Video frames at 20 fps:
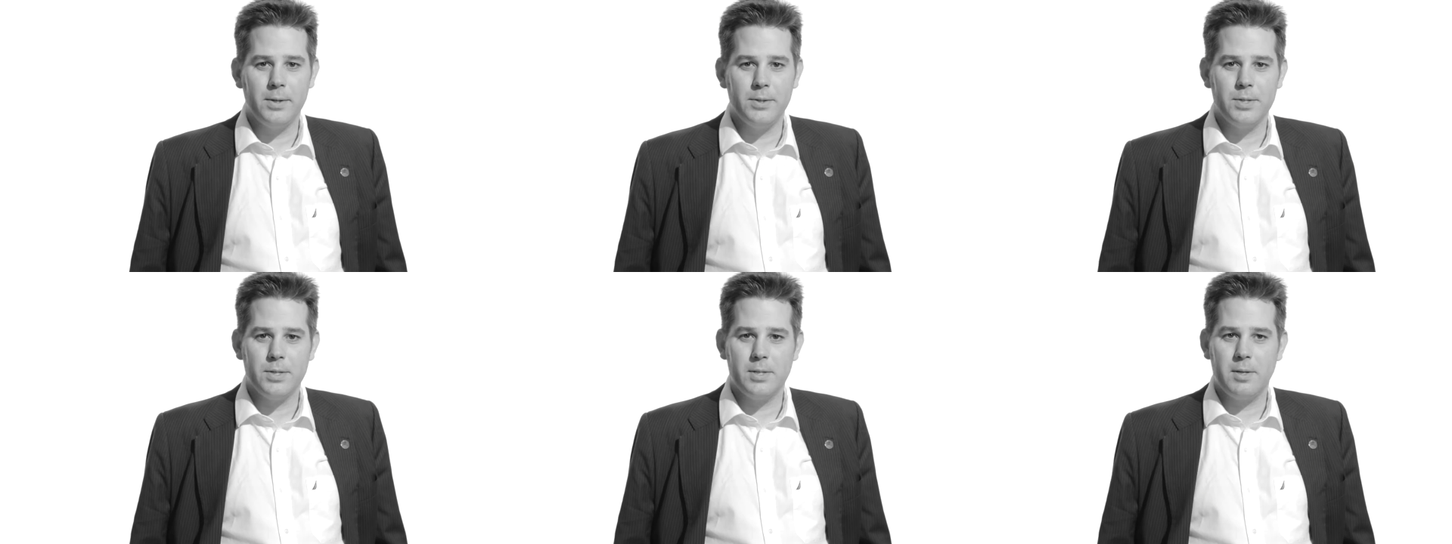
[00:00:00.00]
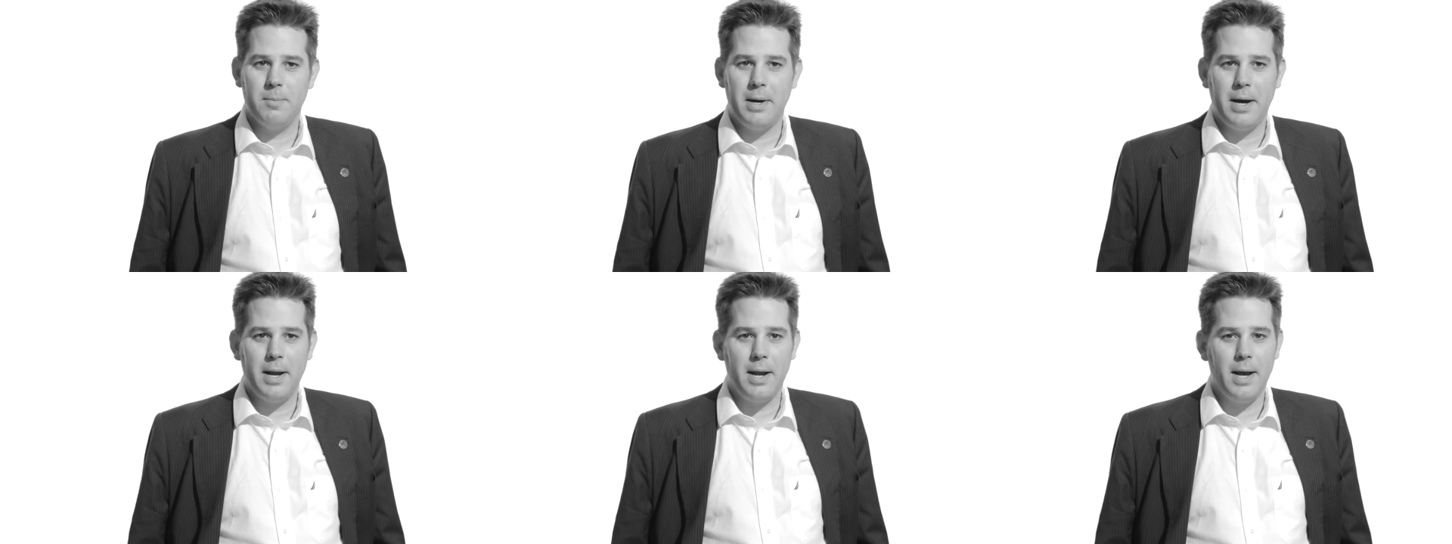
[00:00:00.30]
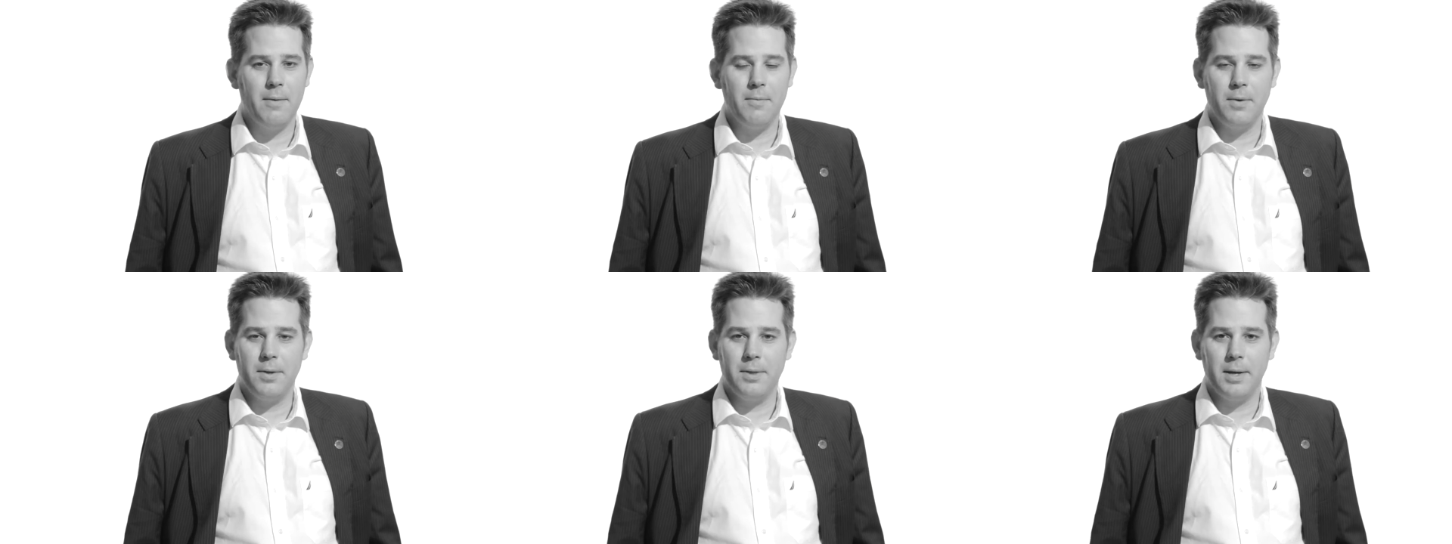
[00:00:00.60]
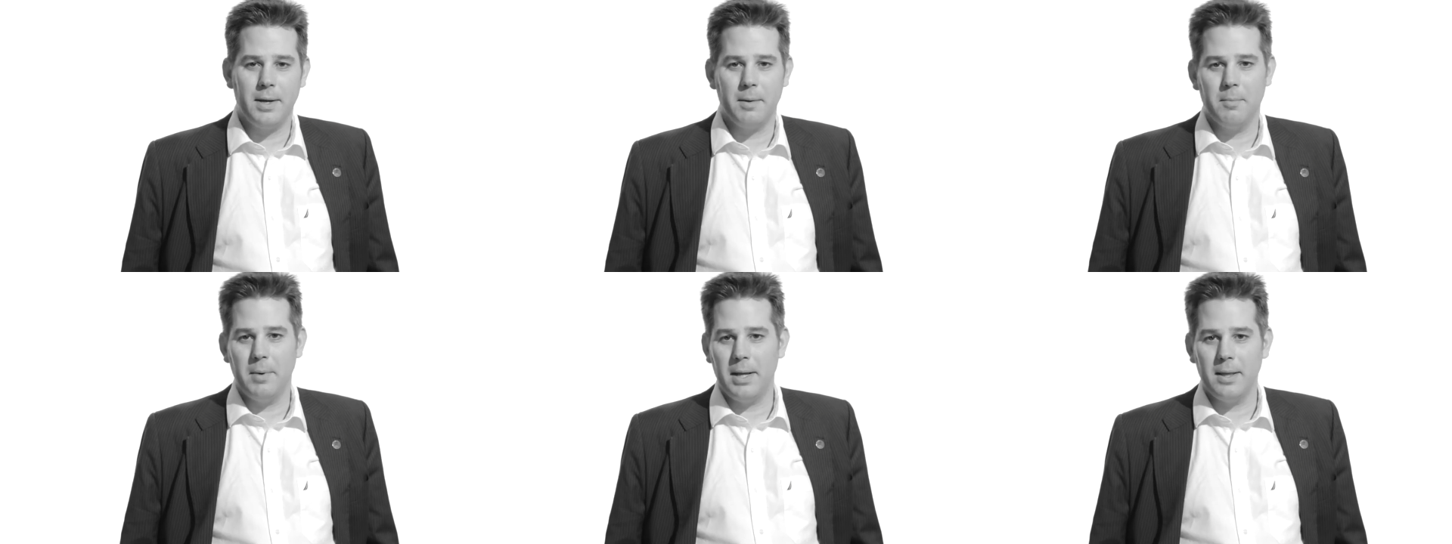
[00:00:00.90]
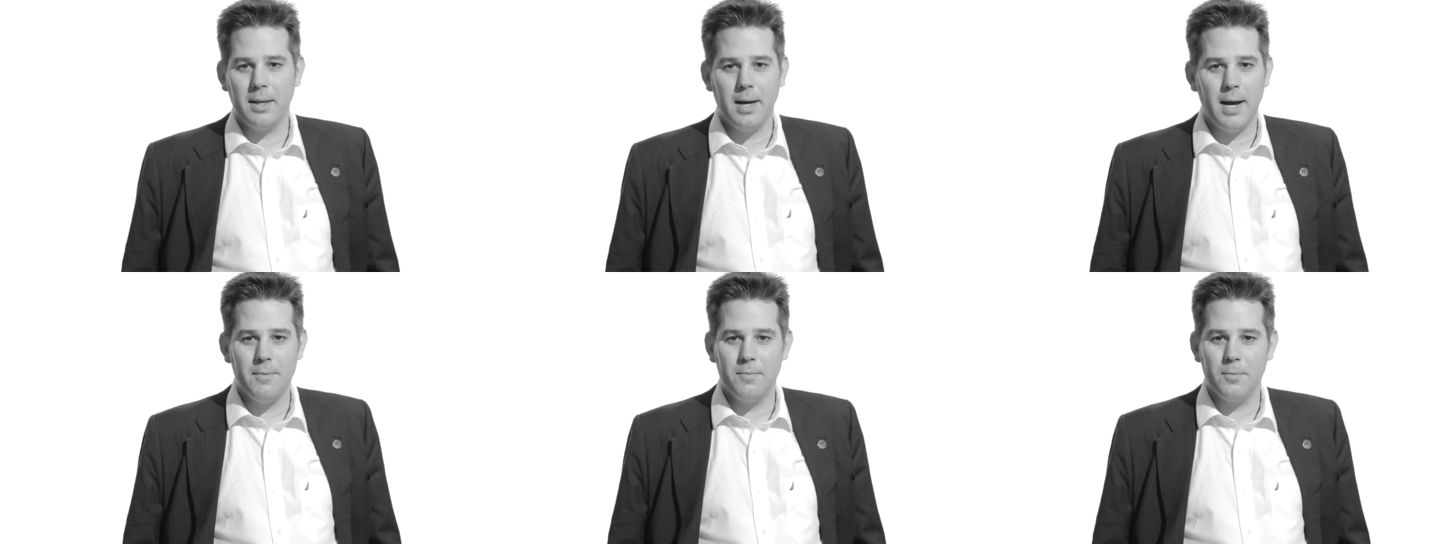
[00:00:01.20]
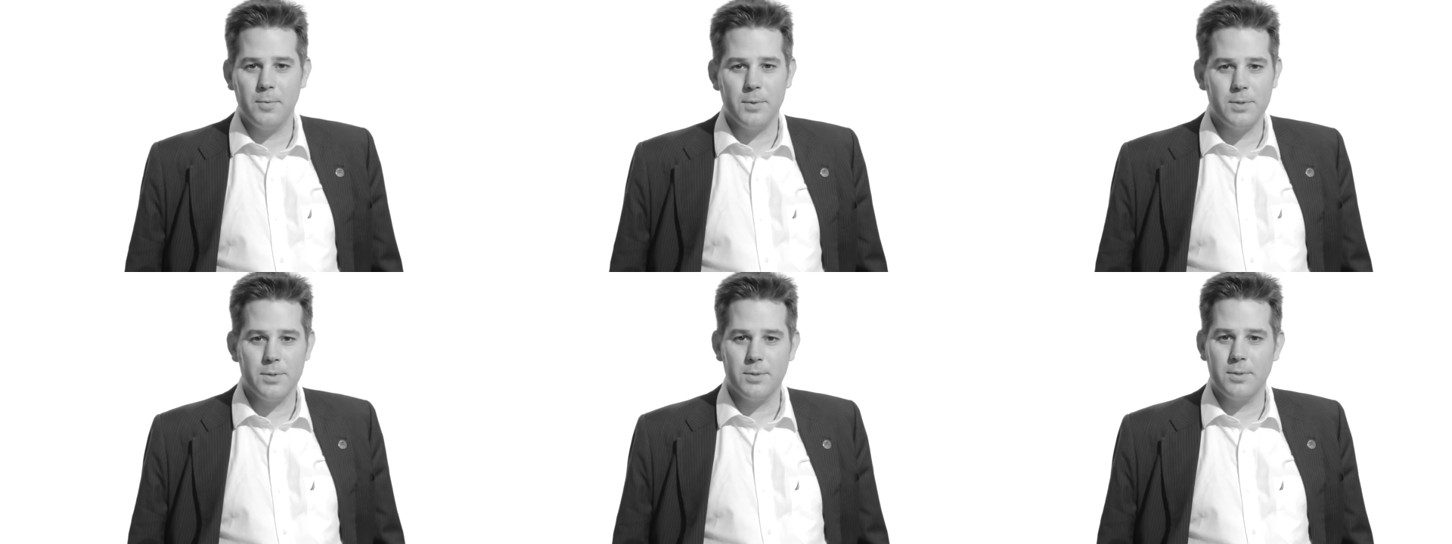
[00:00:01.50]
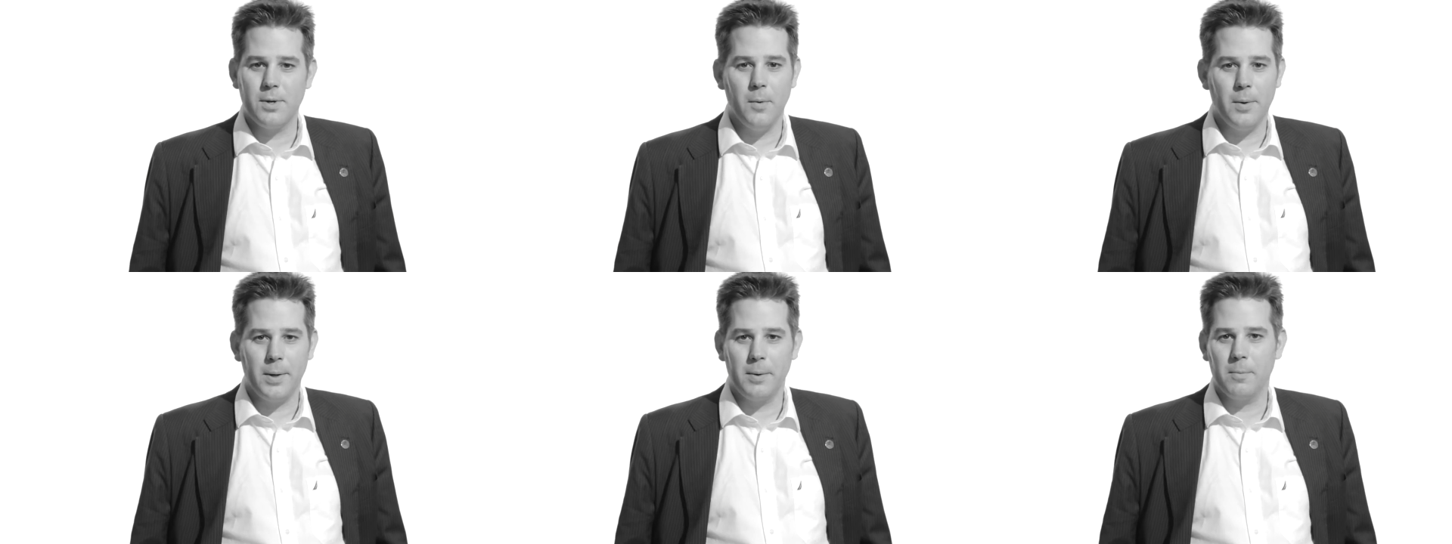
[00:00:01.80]
when just about everything in my life
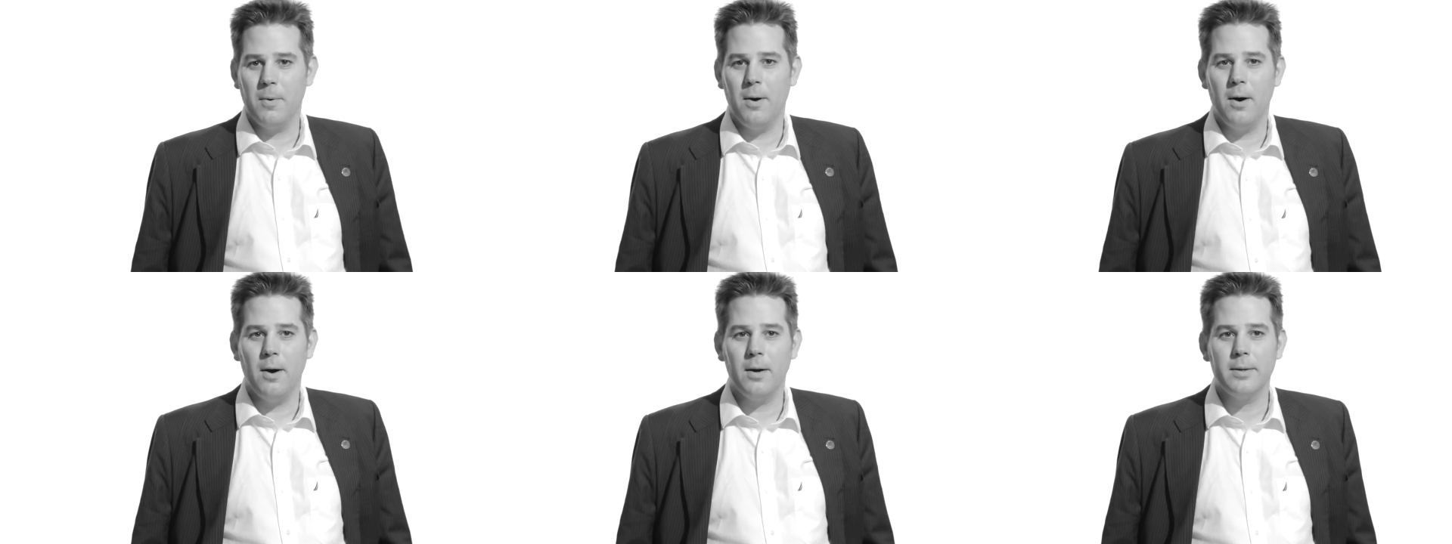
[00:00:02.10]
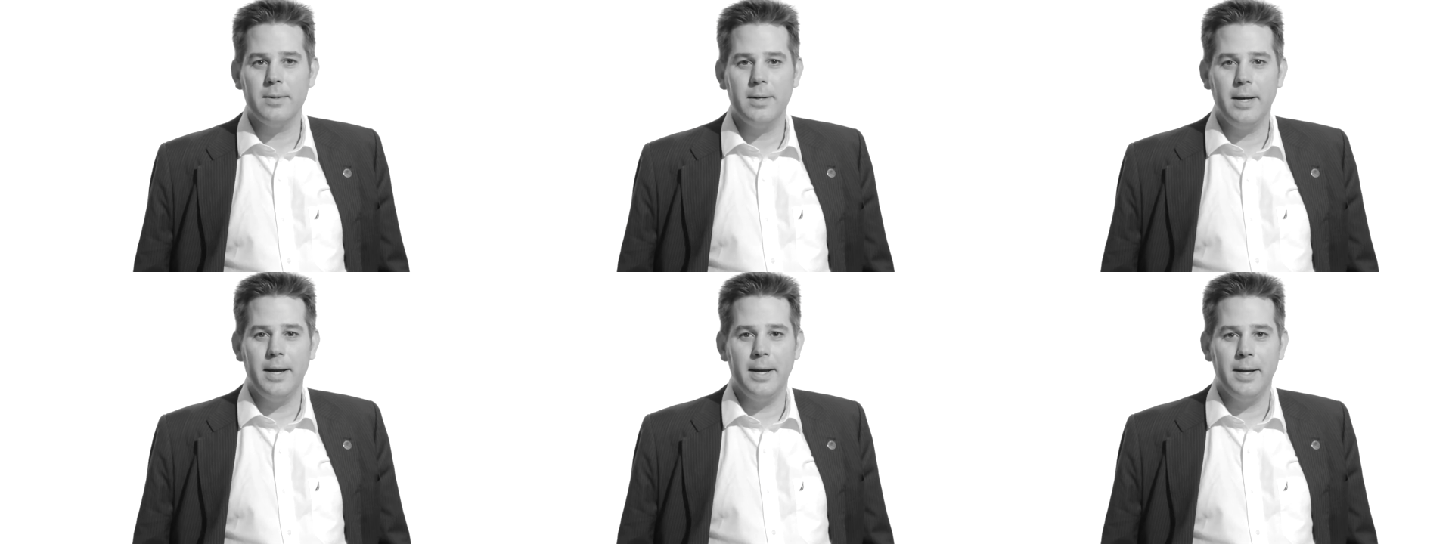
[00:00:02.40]
was going wrong,